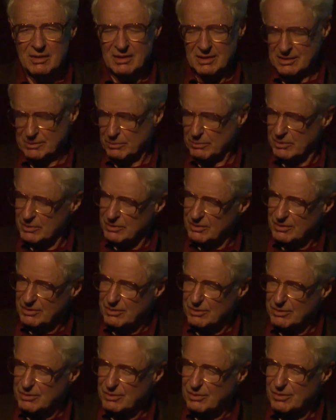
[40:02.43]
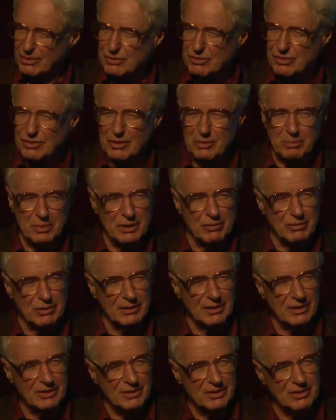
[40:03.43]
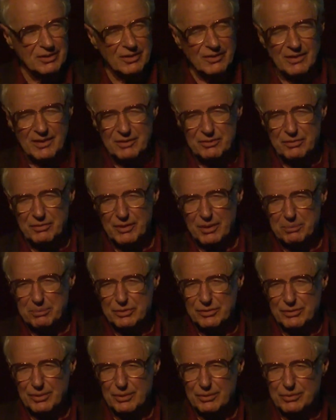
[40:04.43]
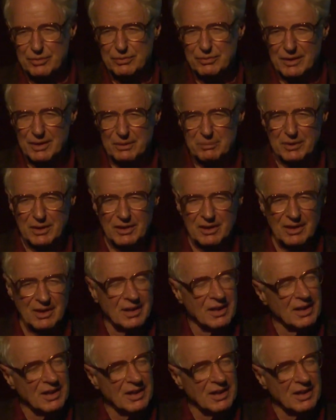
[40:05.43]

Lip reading: And I wonder, you know, could she be related to that Phelps Stokes family?